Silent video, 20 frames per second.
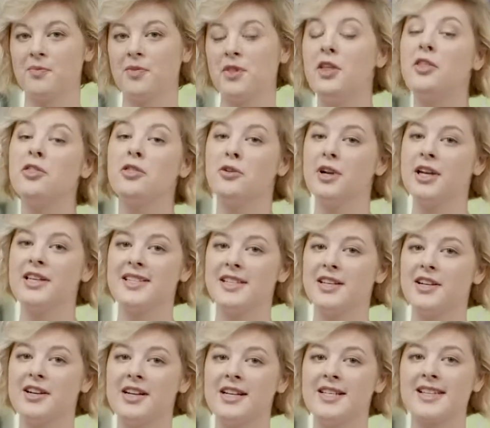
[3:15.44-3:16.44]
The 3
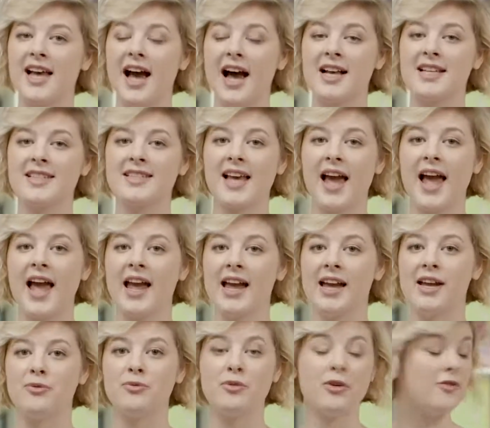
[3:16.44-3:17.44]
series has
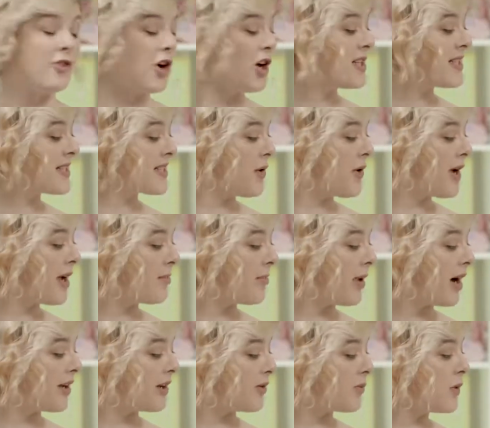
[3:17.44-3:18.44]
a reverse sewing
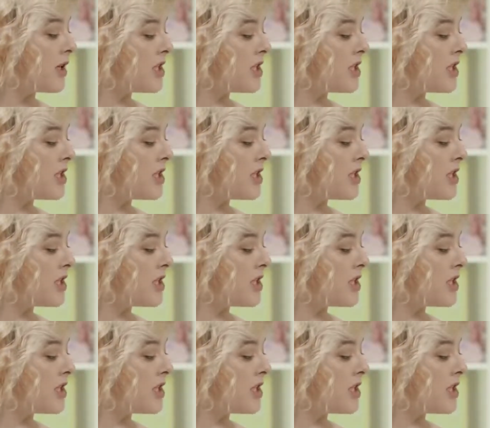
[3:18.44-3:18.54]
button,